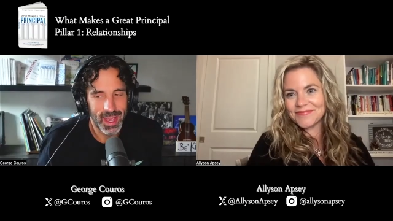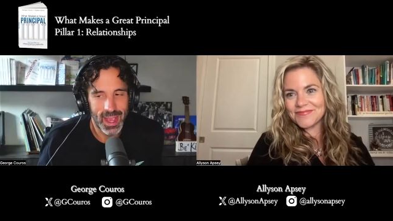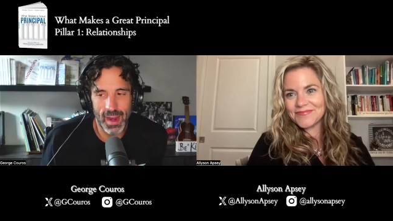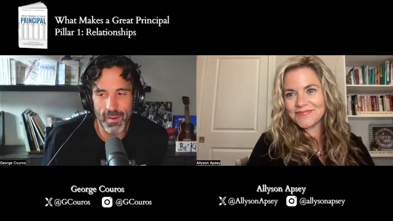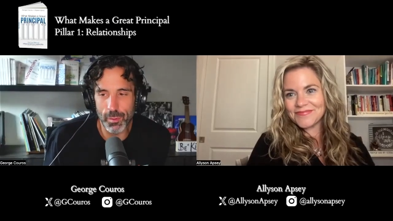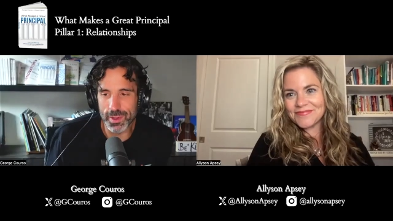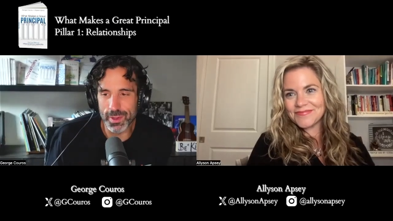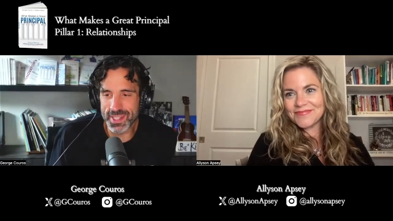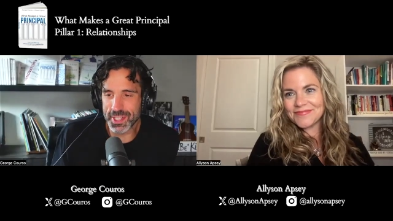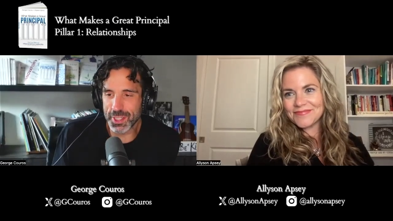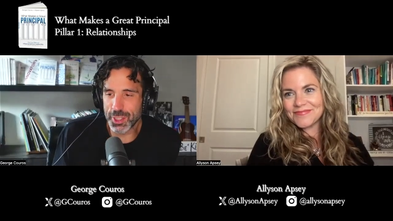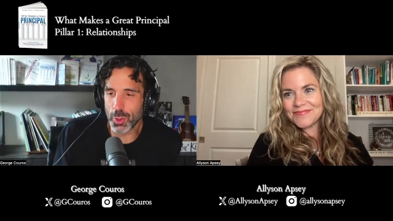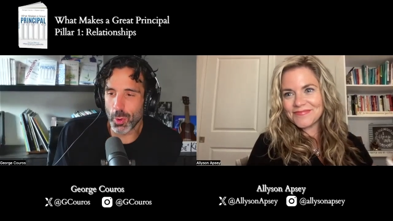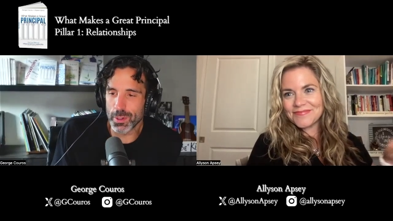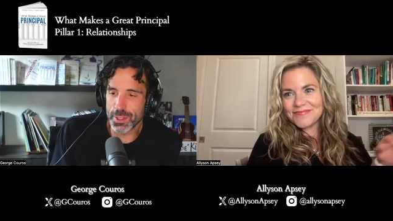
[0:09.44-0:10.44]
Speaker 1: everyone, this is
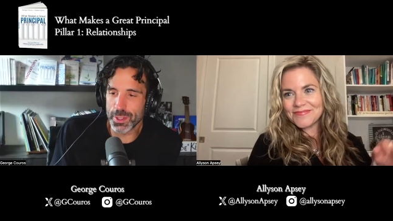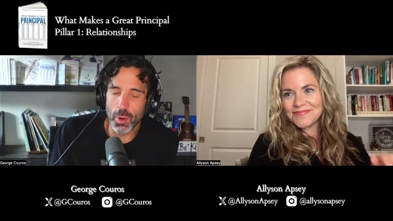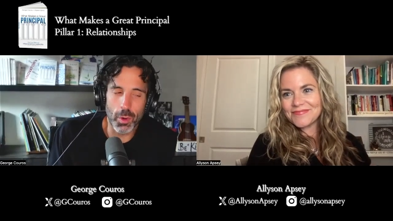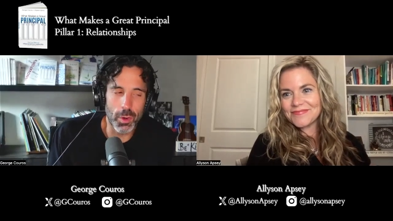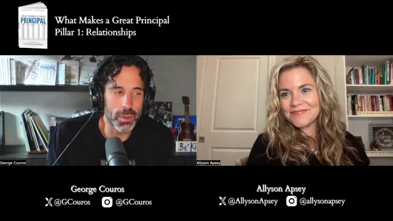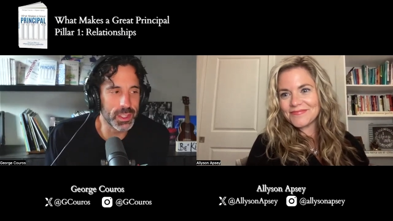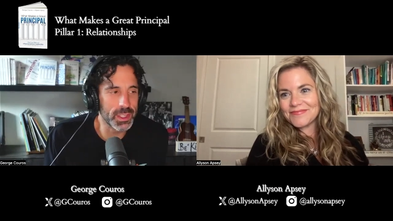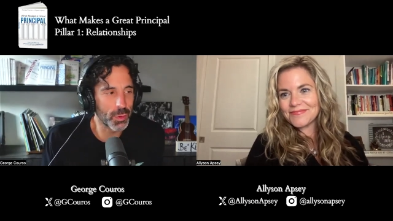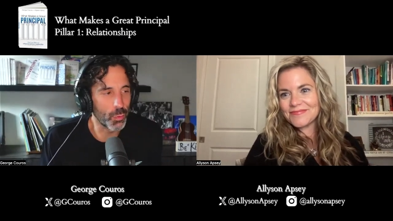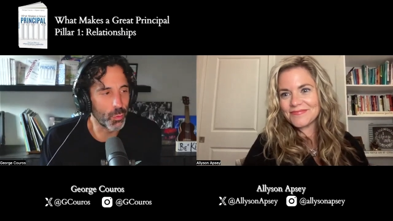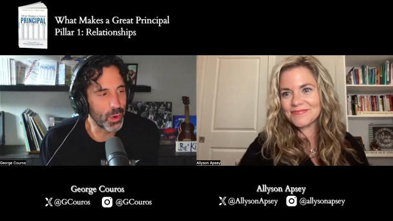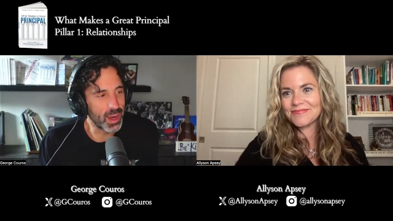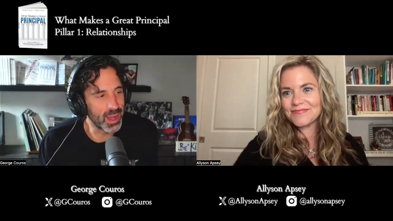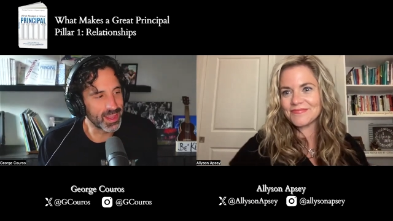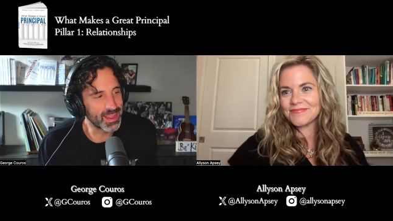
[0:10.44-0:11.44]
George Couros
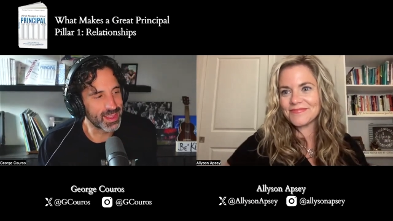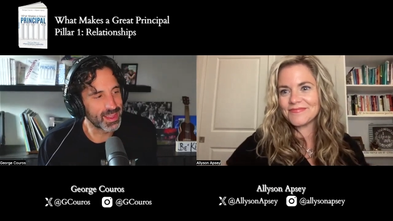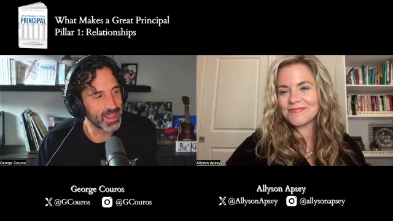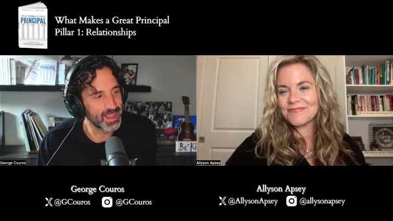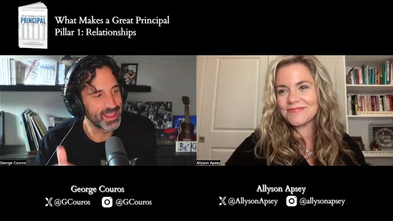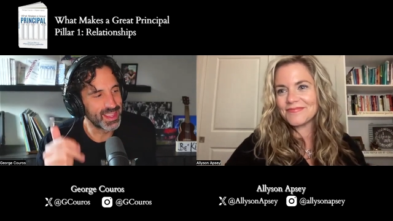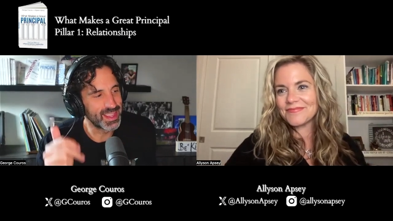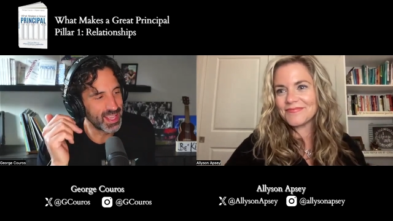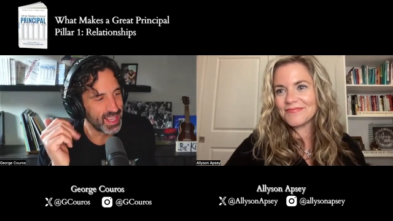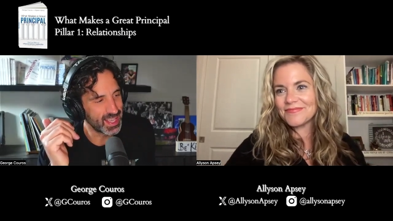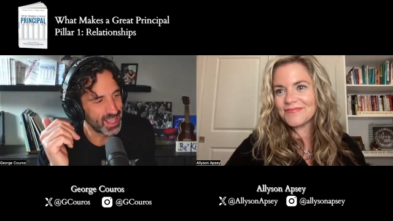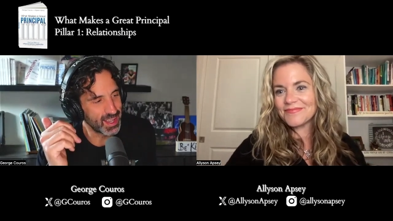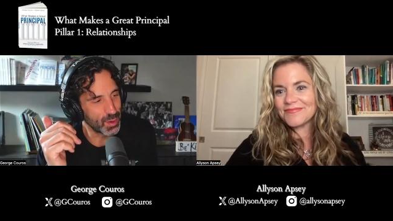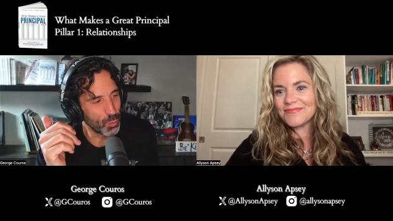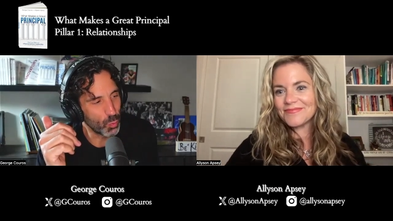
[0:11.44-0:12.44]
with
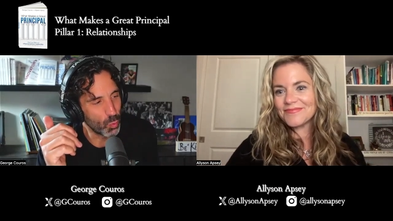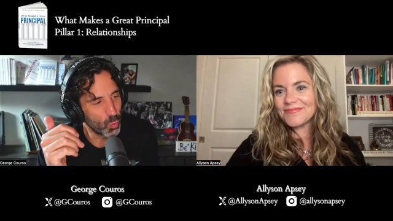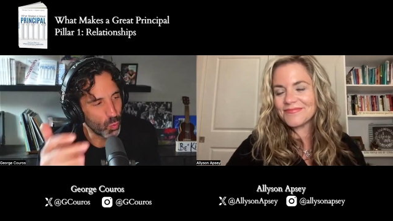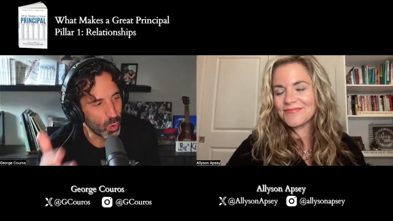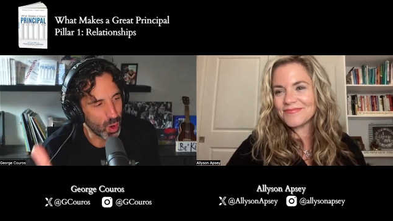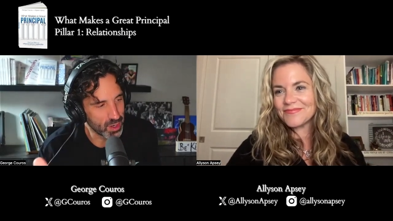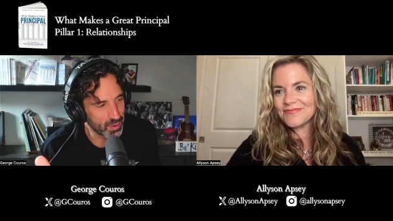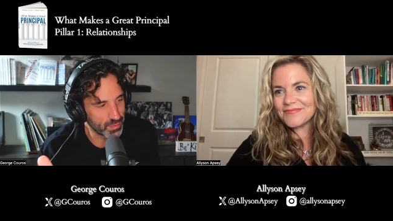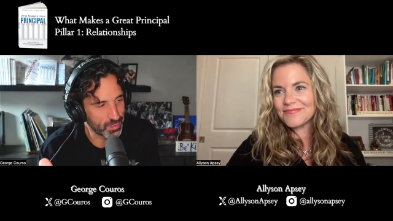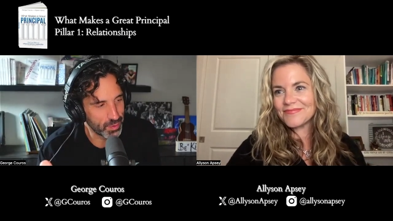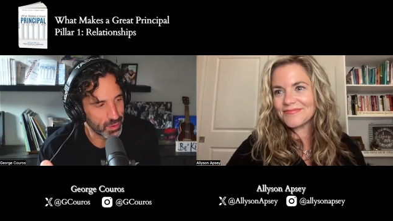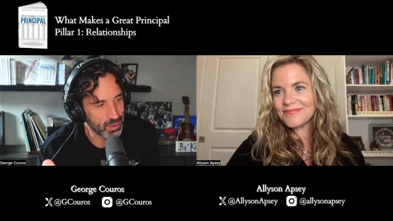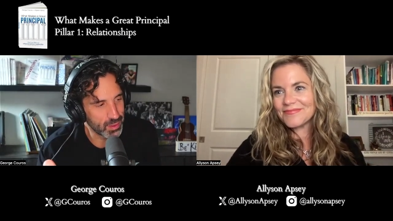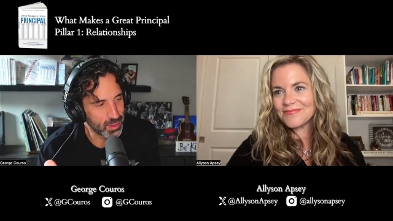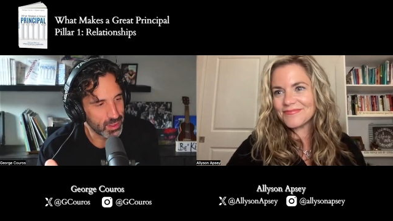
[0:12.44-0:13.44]
the
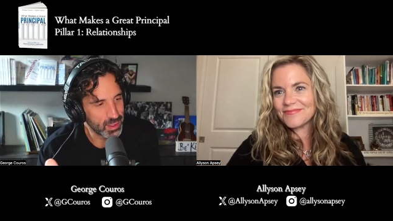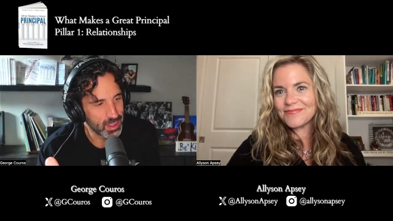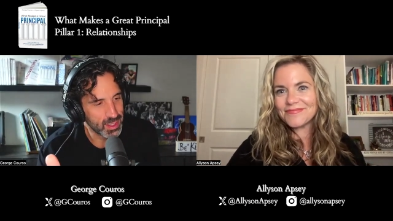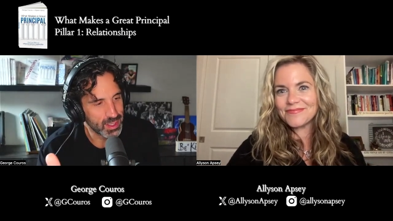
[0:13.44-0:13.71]
wonderful